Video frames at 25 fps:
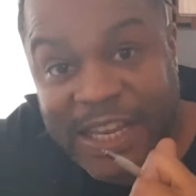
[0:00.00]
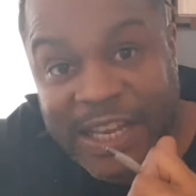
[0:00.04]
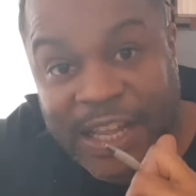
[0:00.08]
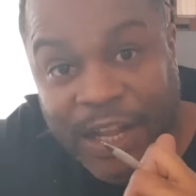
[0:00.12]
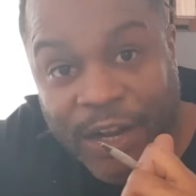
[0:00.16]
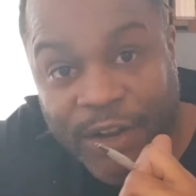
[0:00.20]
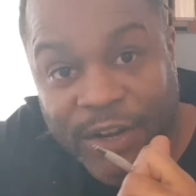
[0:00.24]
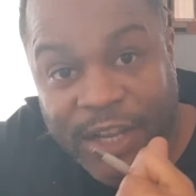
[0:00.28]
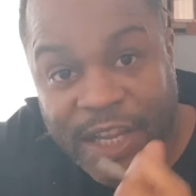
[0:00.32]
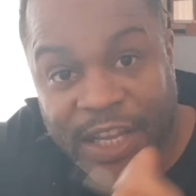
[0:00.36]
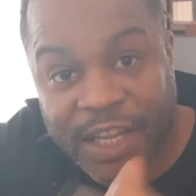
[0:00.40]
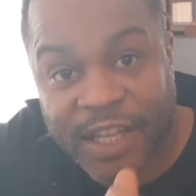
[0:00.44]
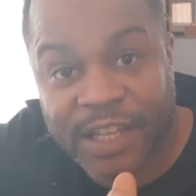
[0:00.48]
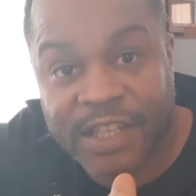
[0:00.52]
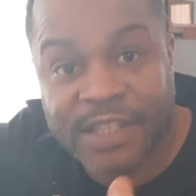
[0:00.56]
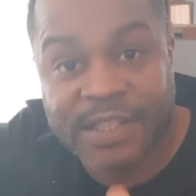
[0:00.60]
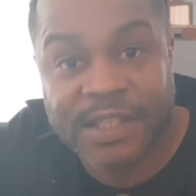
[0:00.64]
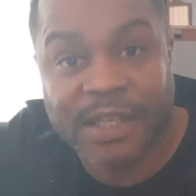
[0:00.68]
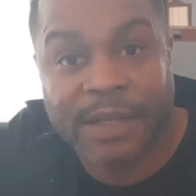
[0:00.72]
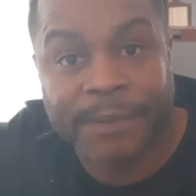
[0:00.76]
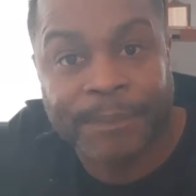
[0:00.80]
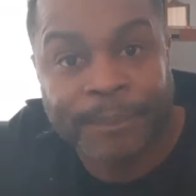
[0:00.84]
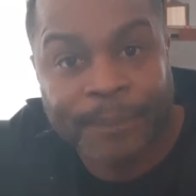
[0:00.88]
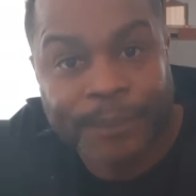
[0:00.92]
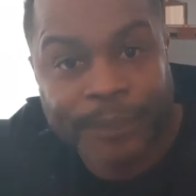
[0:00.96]
is
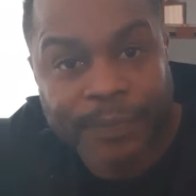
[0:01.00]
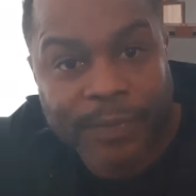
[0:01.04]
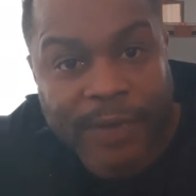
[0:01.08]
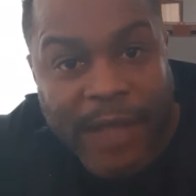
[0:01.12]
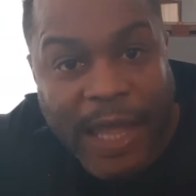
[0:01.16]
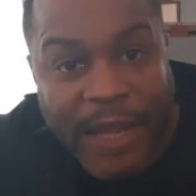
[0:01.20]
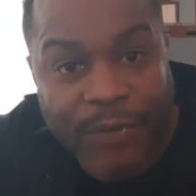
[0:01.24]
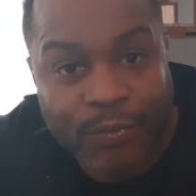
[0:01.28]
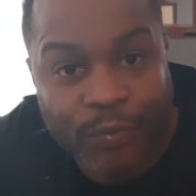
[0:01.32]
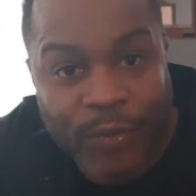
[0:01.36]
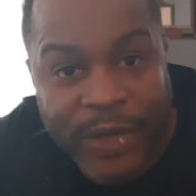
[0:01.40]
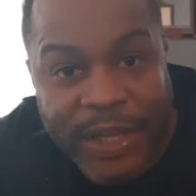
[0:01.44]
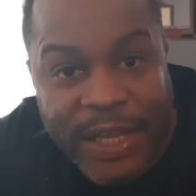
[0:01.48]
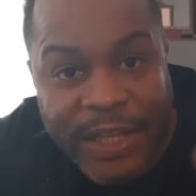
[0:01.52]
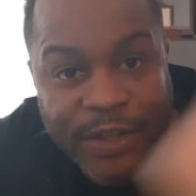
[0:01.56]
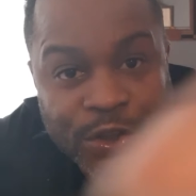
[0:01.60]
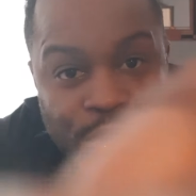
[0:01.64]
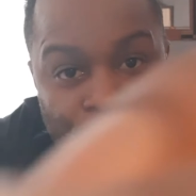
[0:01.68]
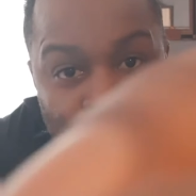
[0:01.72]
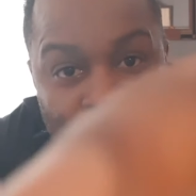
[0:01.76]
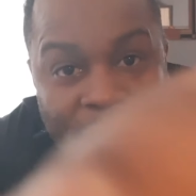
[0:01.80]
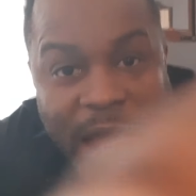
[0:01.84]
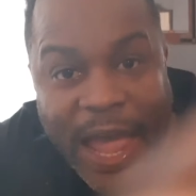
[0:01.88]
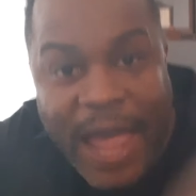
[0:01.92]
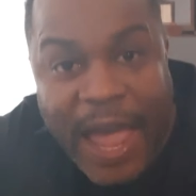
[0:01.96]
that we
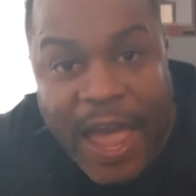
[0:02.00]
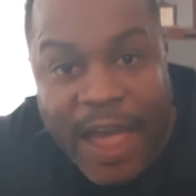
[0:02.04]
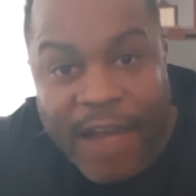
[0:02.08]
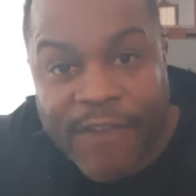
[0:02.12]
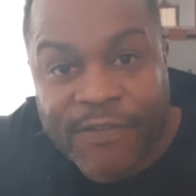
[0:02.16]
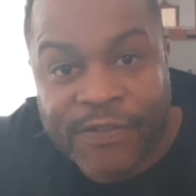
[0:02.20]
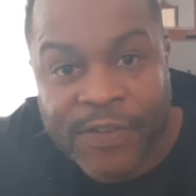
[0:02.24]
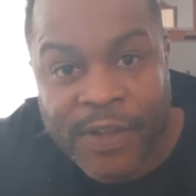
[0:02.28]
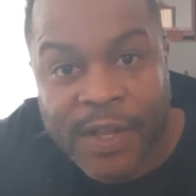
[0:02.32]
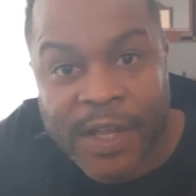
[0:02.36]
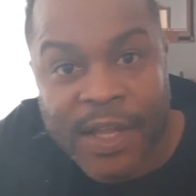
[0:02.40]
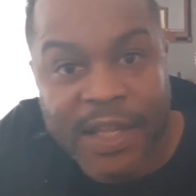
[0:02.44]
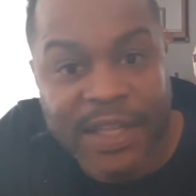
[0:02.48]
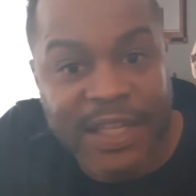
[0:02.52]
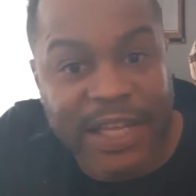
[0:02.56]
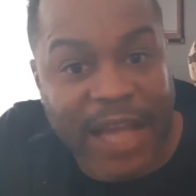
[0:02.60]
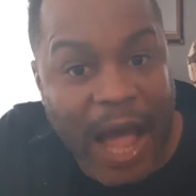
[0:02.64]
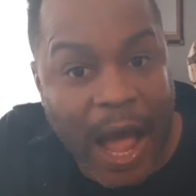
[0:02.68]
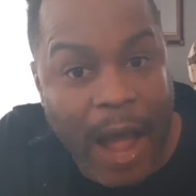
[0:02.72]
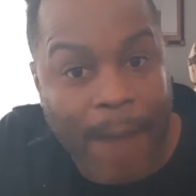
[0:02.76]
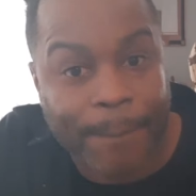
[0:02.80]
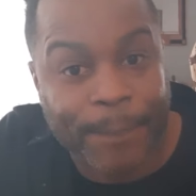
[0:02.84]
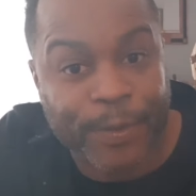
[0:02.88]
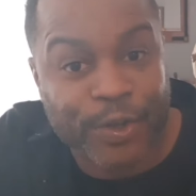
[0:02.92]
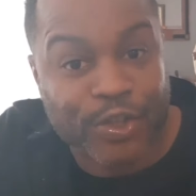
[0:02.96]
do have the
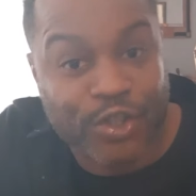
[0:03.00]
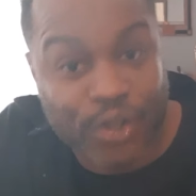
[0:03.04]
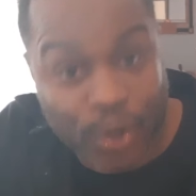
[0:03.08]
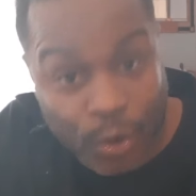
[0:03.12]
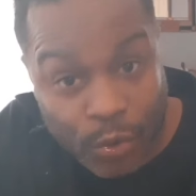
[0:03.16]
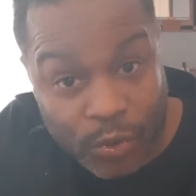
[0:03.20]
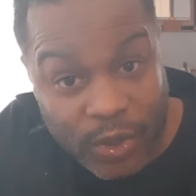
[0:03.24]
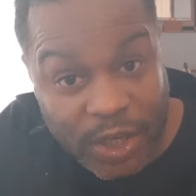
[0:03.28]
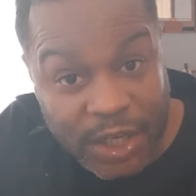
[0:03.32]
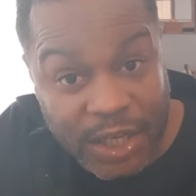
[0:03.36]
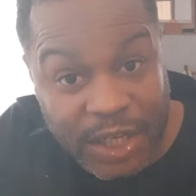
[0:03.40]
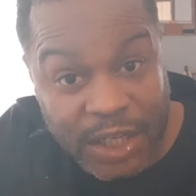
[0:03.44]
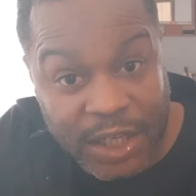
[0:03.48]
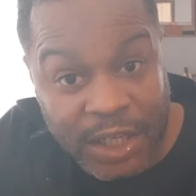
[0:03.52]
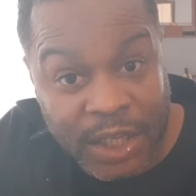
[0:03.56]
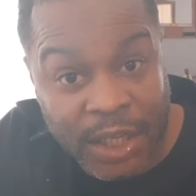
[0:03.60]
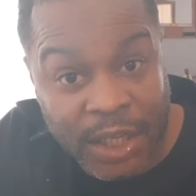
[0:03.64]
opportunity